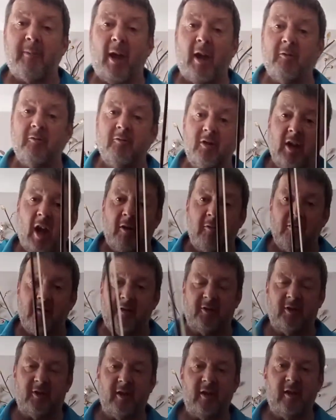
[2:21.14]
bone
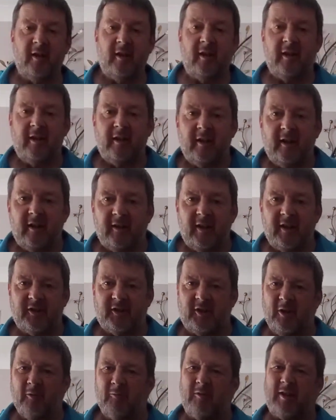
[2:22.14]
notes, there's
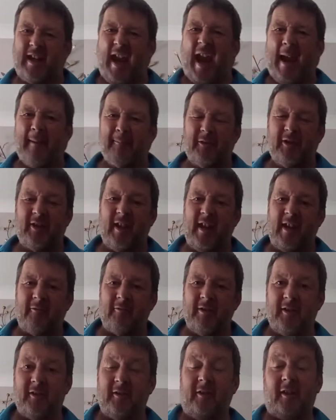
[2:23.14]
still gaps there,
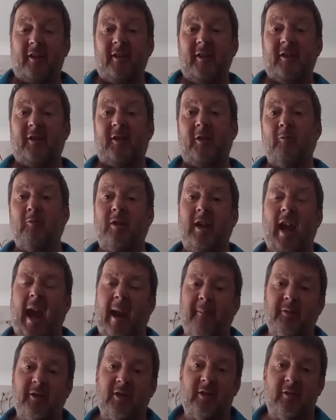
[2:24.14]
isn't there? There's still
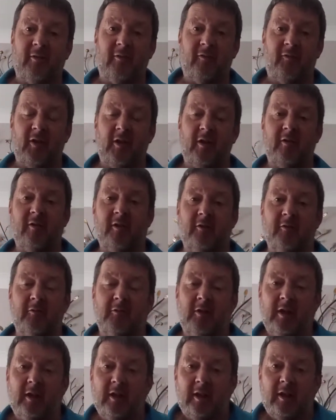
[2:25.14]
gaps for
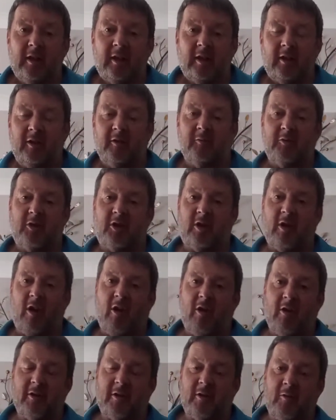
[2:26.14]
little
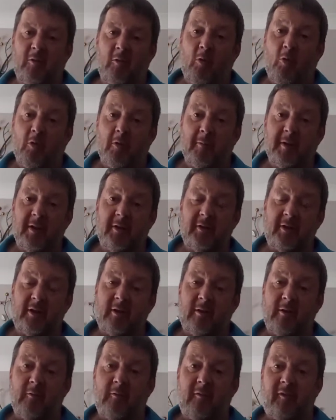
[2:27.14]
slurs, little ornaments,
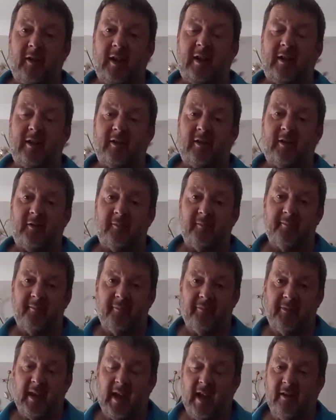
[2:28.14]
little things,
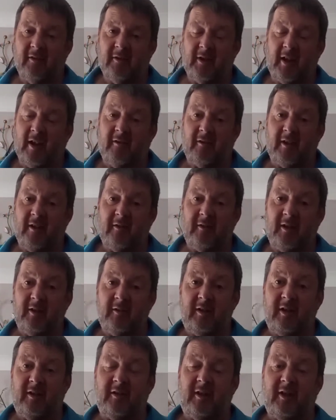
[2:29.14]
and
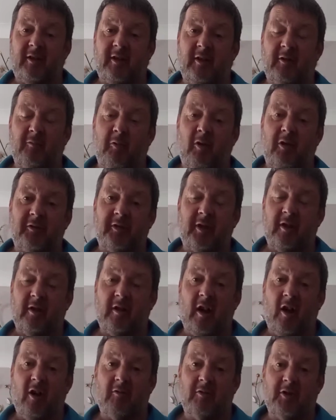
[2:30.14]
this is what
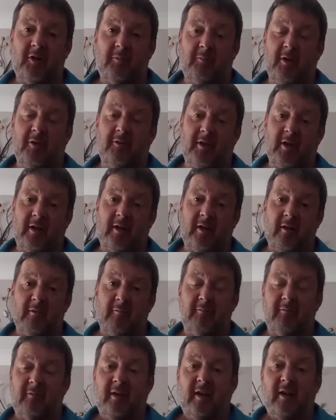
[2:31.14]
Irish music
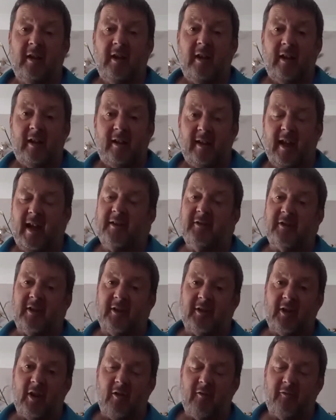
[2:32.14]
lends
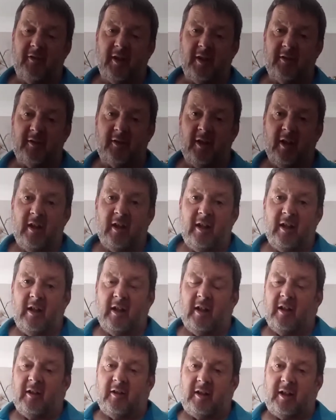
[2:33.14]
itself. There's
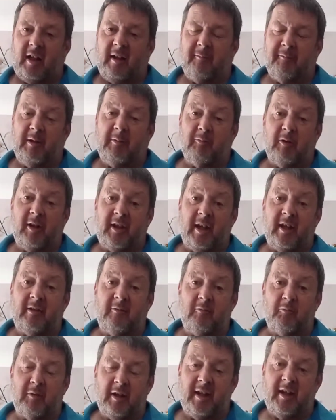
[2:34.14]
keeping
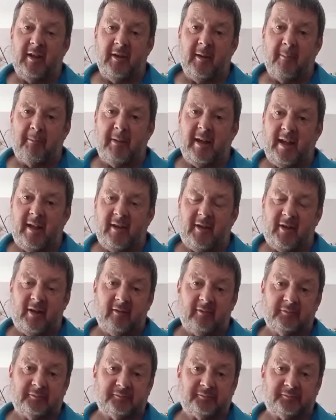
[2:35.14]
within the beat,